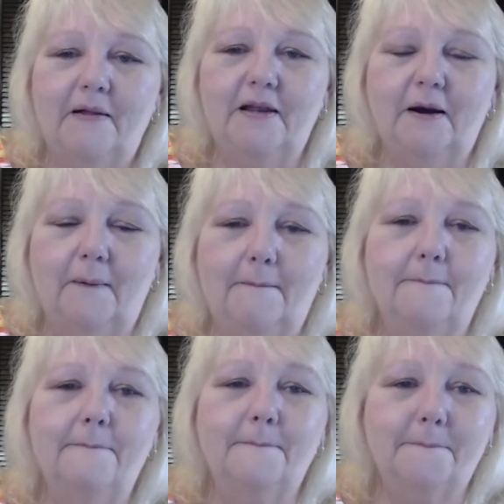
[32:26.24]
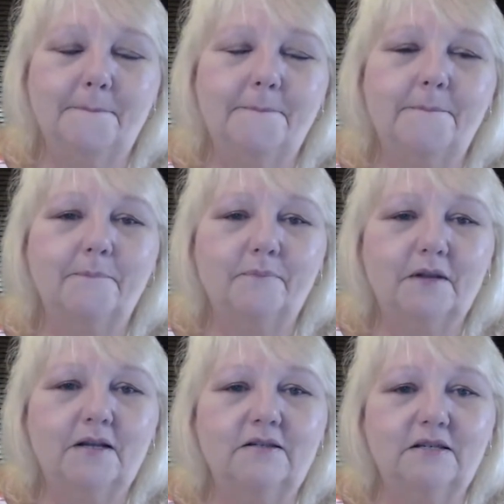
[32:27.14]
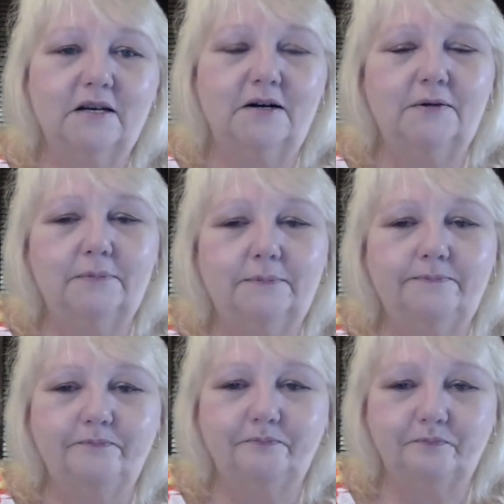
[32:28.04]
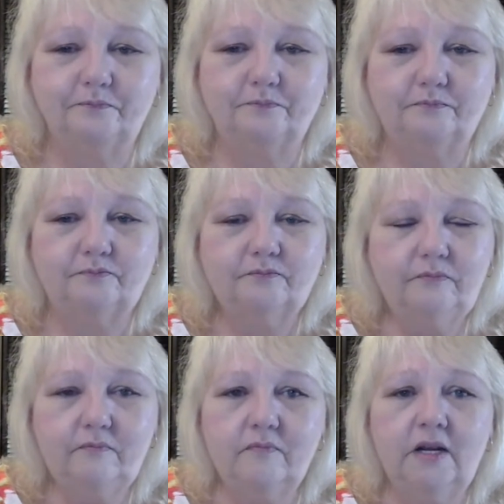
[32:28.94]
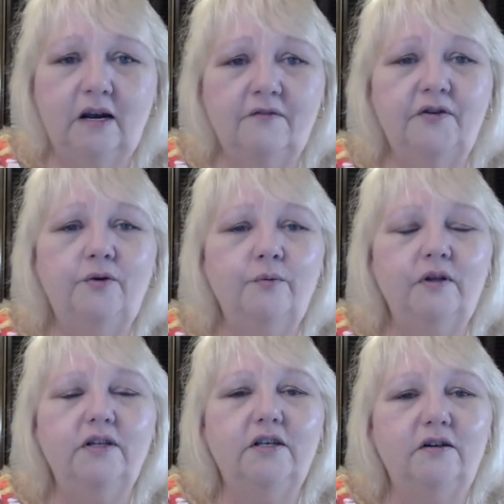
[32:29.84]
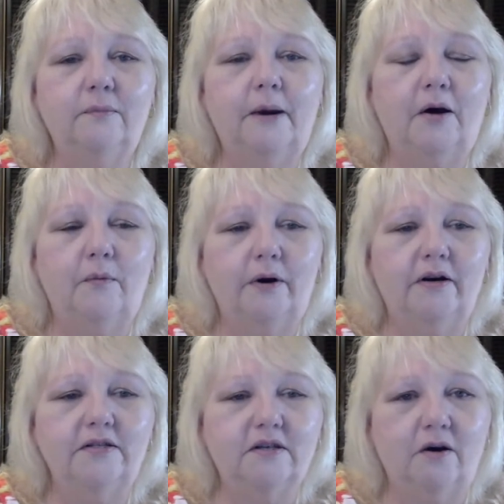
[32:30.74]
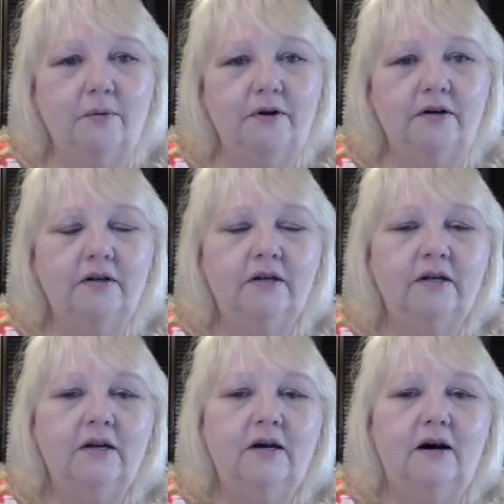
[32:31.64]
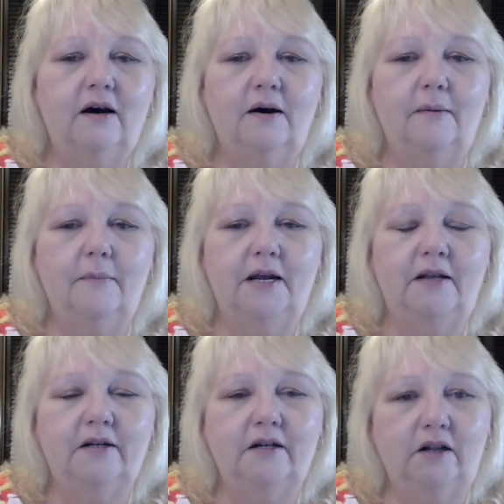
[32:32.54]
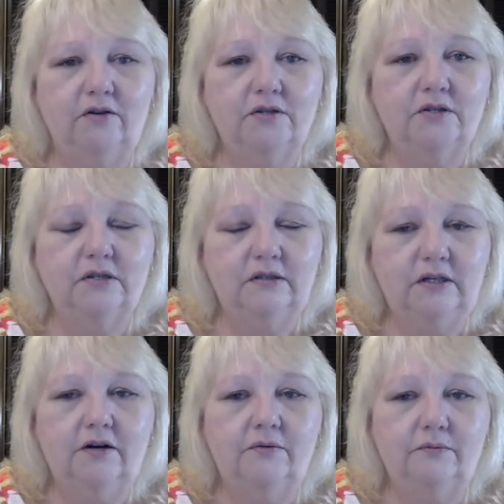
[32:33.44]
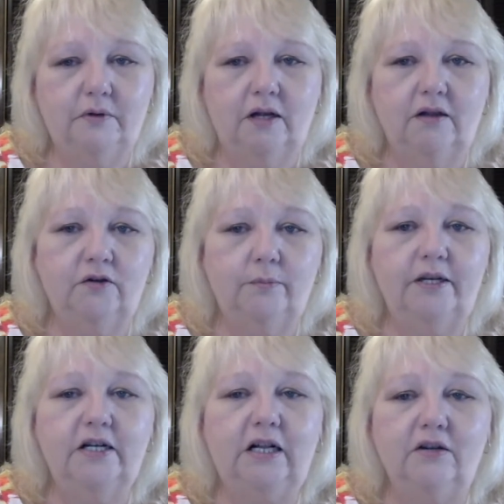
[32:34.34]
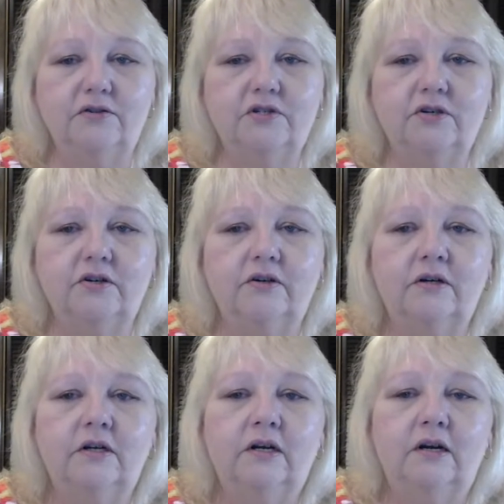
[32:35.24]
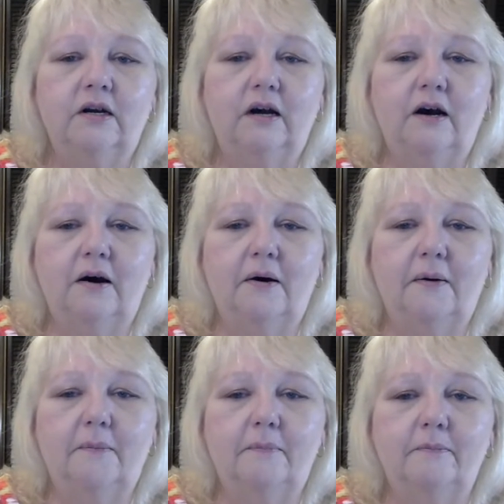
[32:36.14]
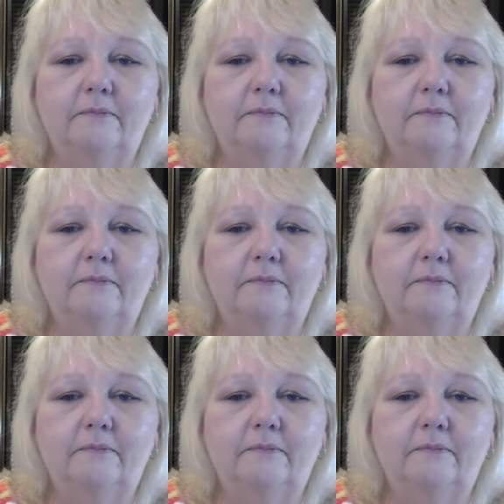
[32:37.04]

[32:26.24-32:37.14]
Yeah. So I feel really good about where it's going. And a little bit closer um,